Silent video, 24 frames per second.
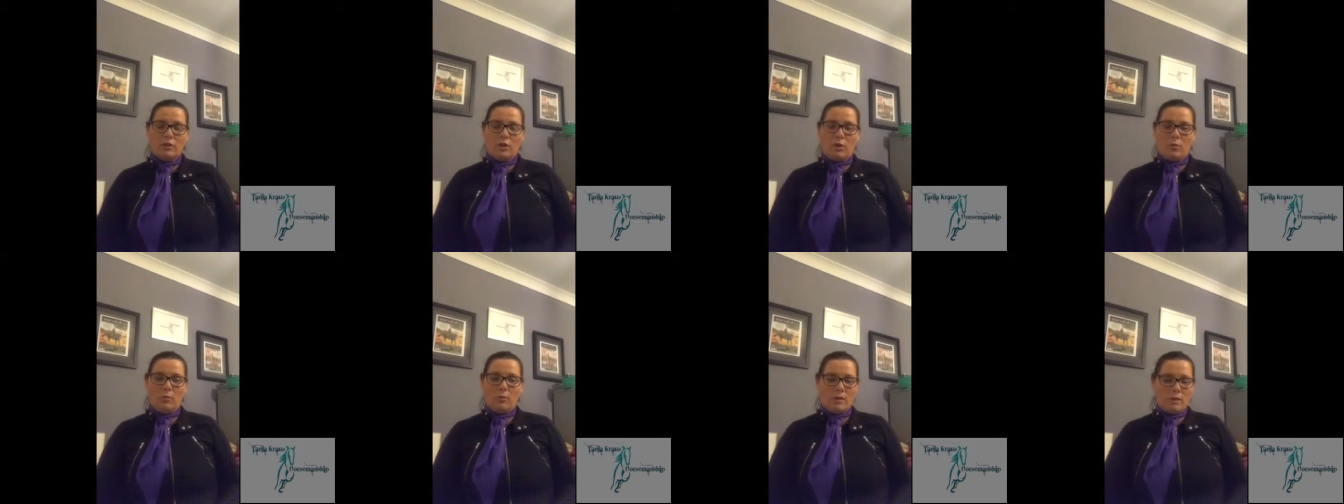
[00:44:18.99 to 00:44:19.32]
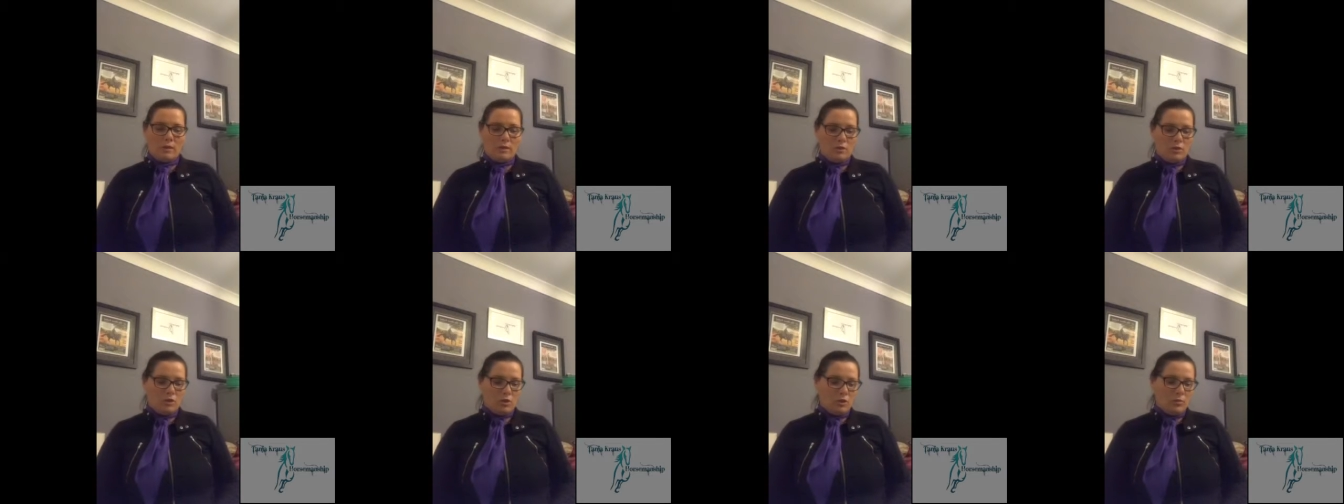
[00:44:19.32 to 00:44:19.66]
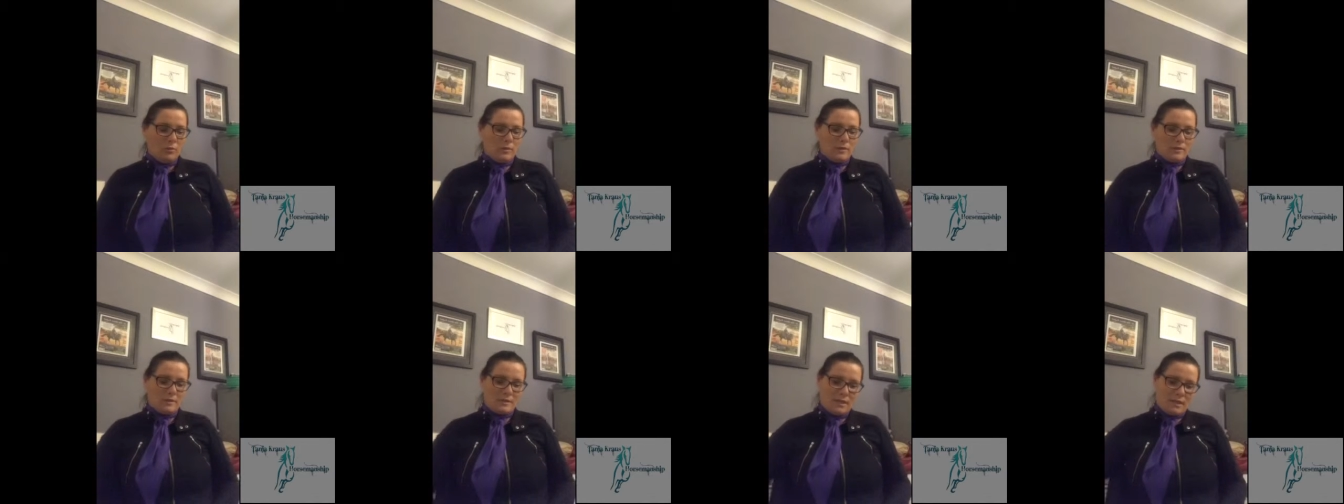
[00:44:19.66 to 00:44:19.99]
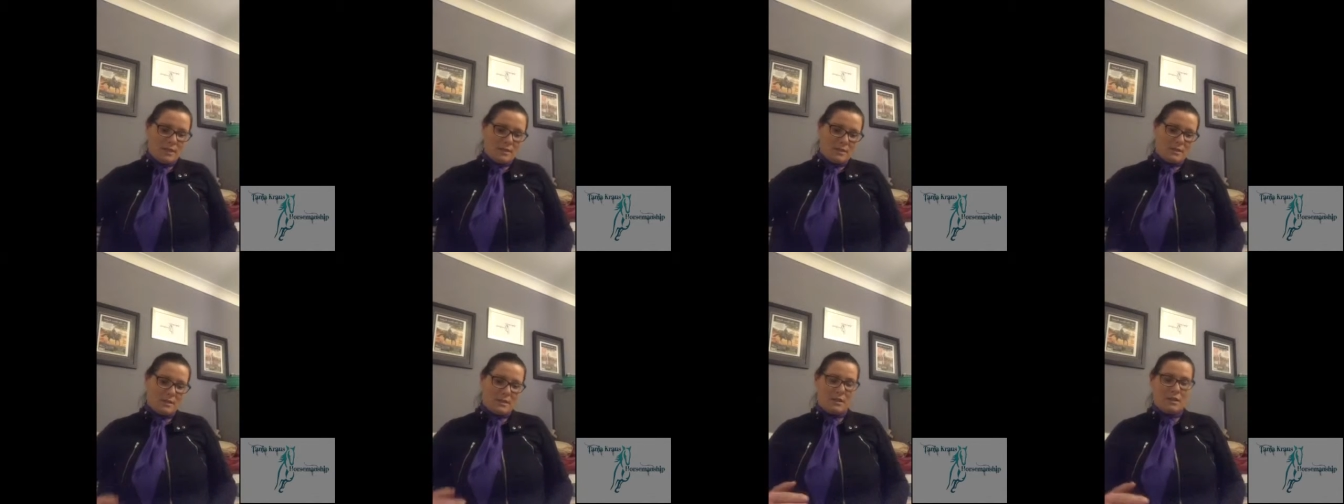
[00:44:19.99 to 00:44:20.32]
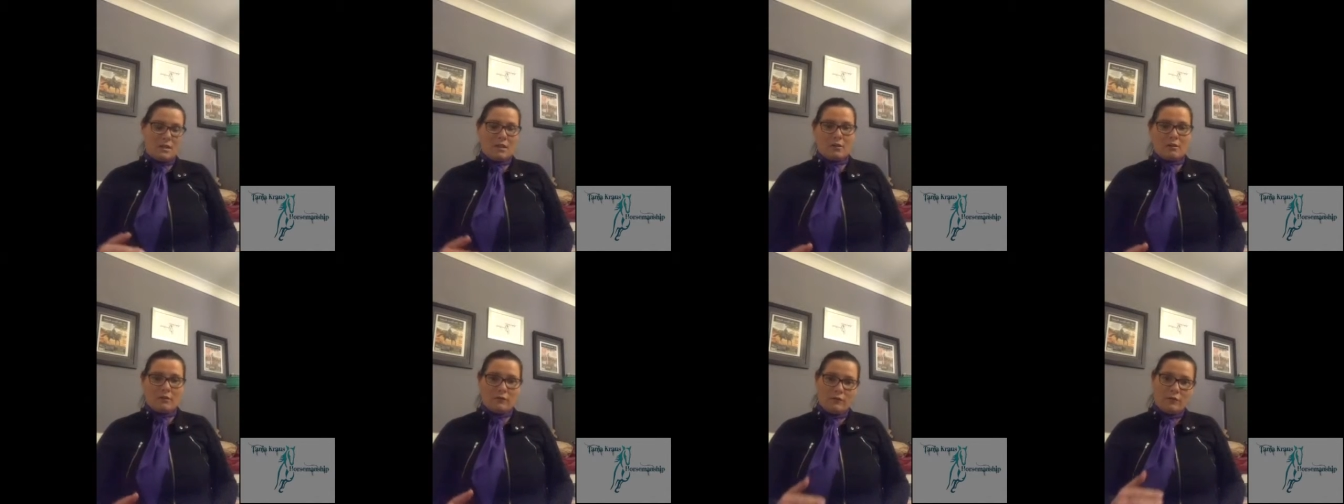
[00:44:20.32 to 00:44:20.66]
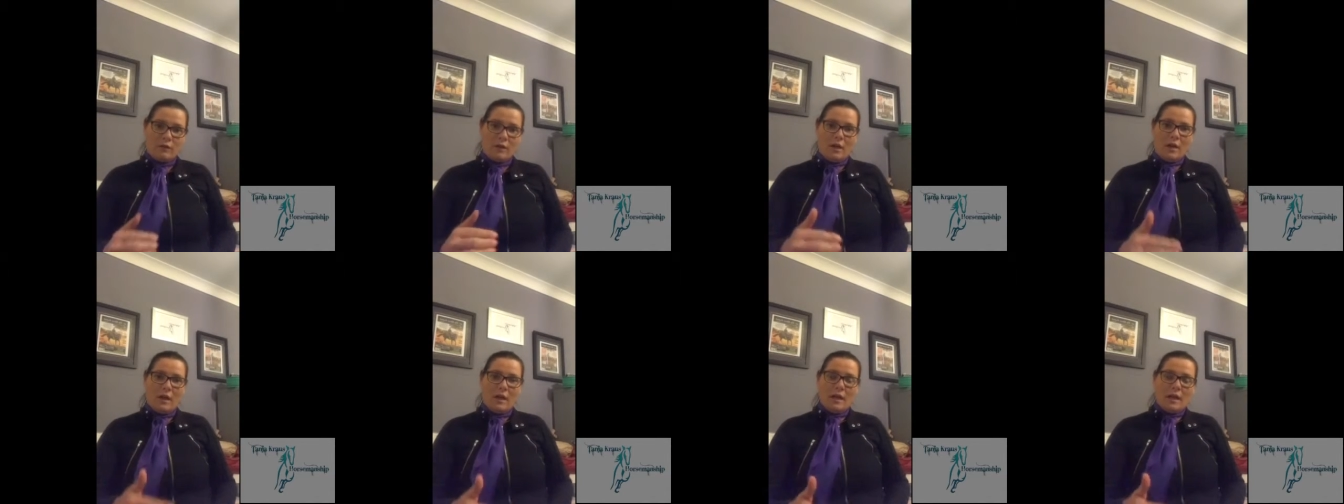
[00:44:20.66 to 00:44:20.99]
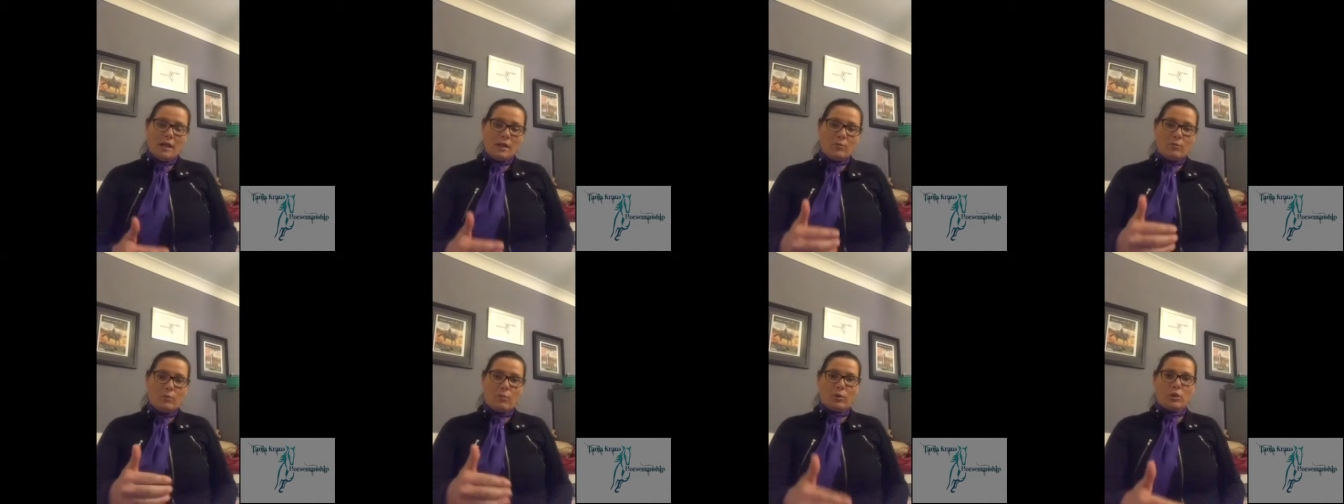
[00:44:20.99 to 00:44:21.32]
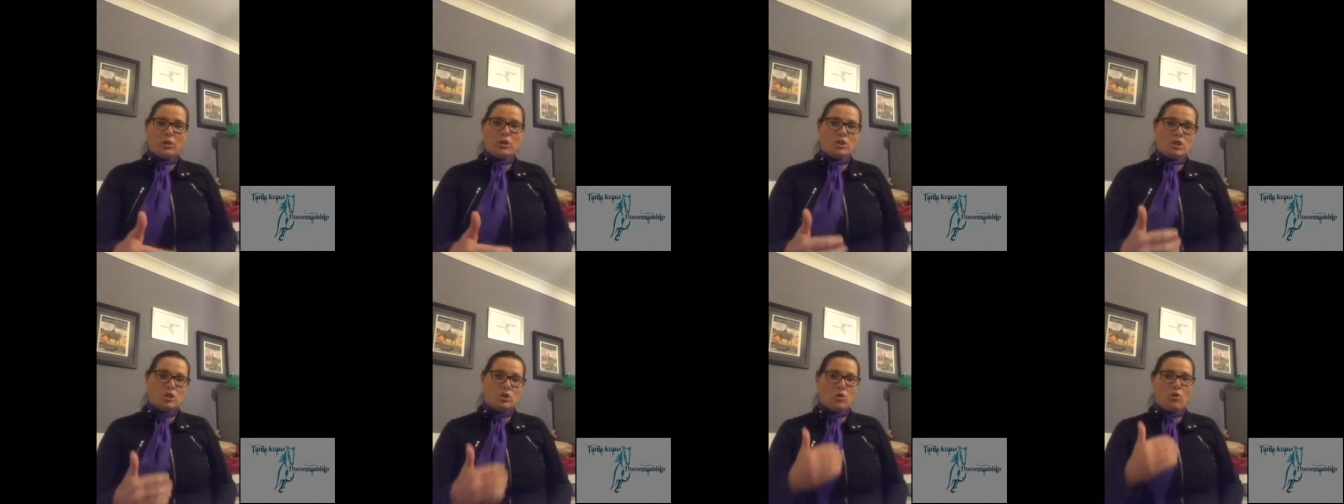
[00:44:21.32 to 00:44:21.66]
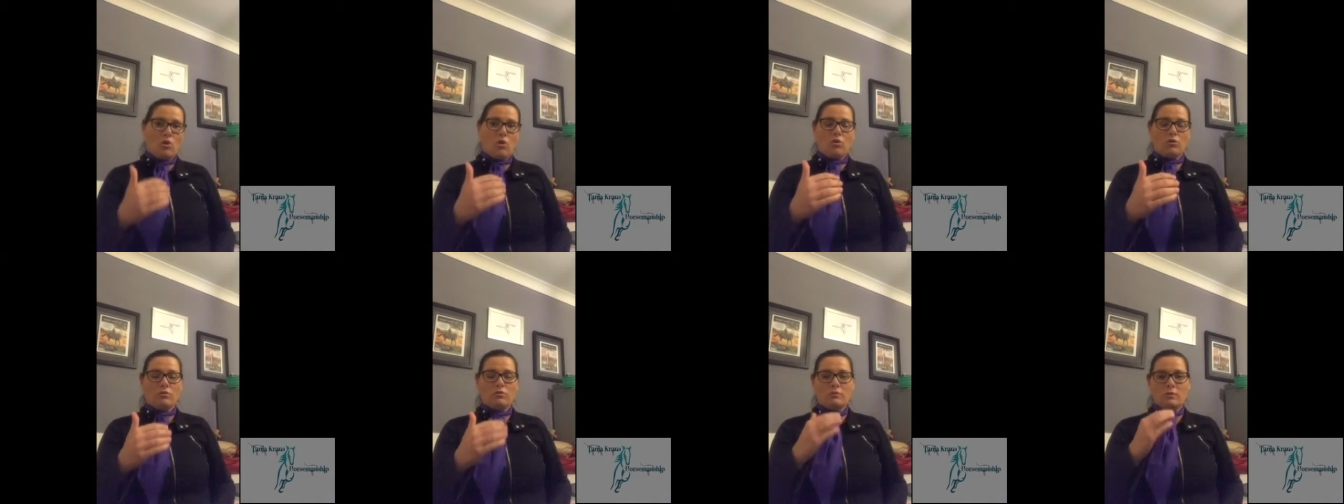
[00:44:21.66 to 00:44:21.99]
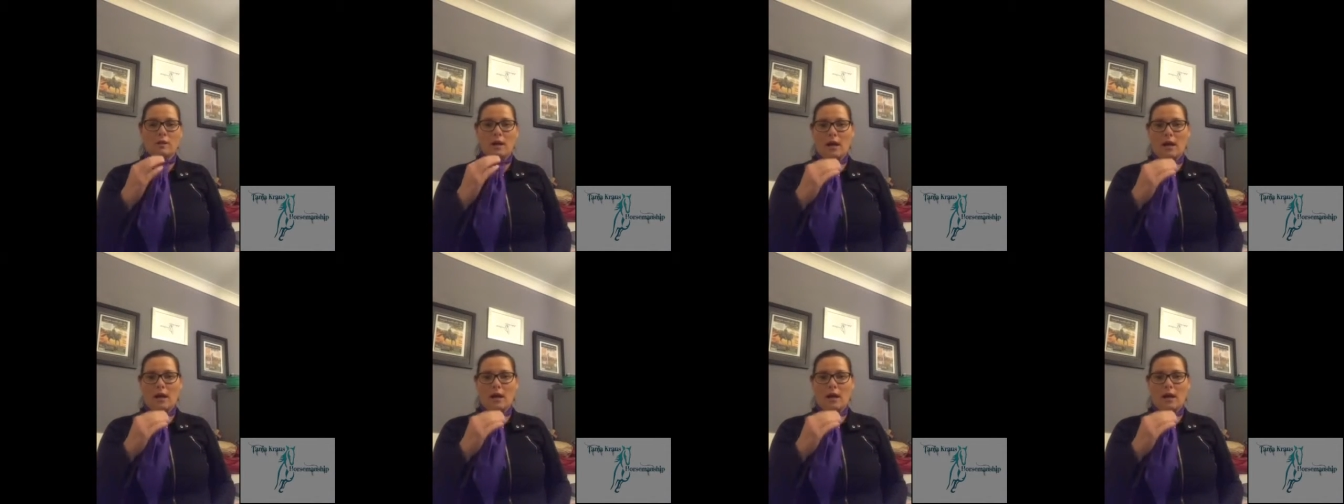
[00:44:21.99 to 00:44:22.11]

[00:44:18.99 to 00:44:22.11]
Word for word: You know, we humans tend to think of in pretty short,